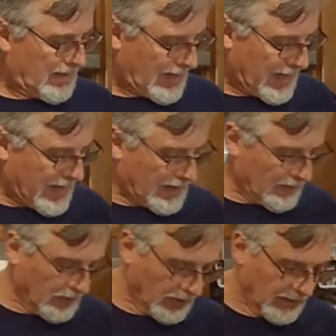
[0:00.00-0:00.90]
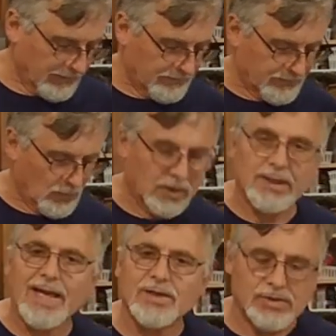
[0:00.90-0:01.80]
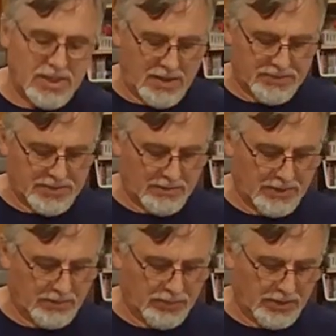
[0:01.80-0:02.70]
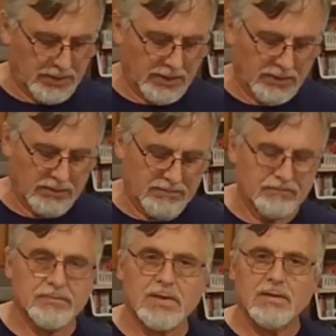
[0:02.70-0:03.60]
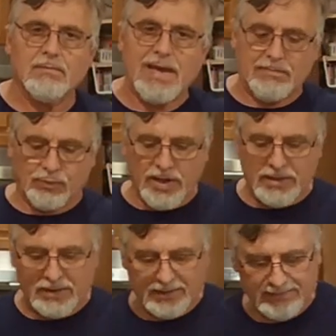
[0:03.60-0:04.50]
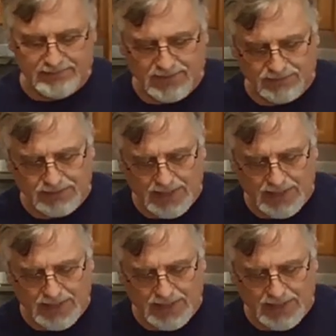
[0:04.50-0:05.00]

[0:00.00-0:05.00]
And I'm going to, one last step is I'm going to put a little paprika on